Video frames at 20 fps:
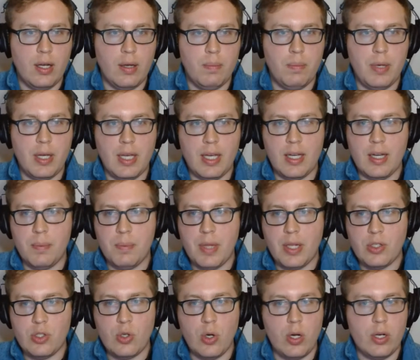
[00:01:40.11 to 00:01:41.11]
picking up that
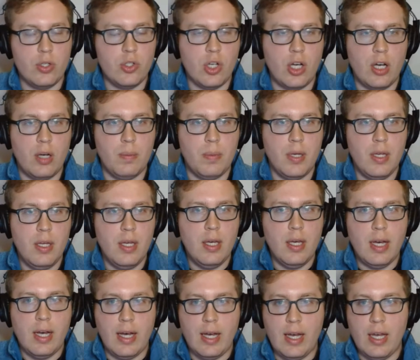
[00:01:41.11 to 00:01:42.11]
starting job
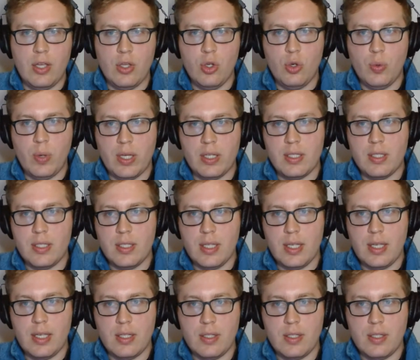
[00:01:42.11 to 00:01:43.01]
at USC.